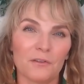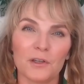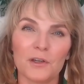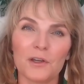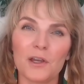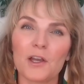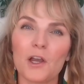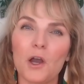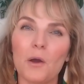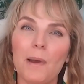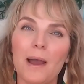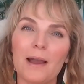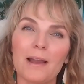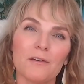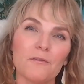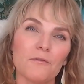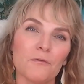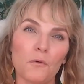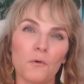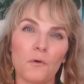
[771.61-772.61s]
You can go back
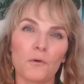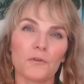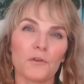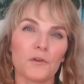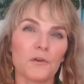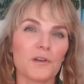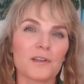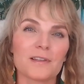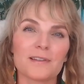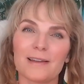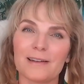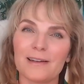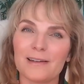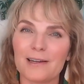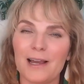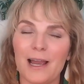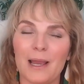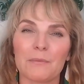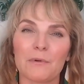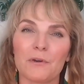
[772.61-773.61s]
and forth, or you could set a
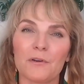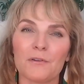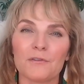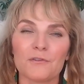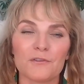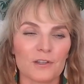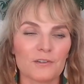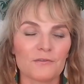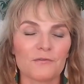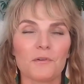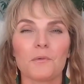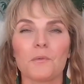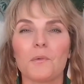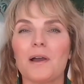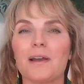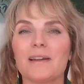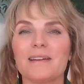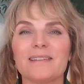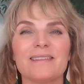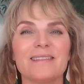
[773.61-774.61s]
timer just for
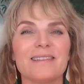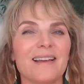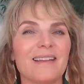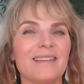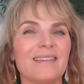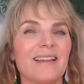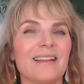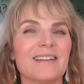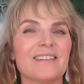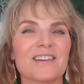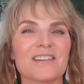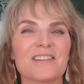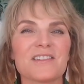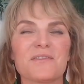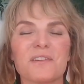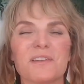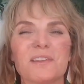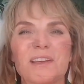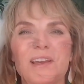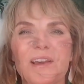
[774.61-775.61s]
one and then just
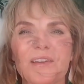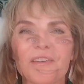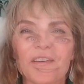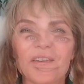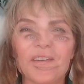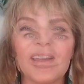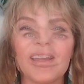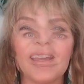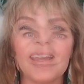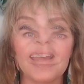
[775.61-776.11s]
for the other.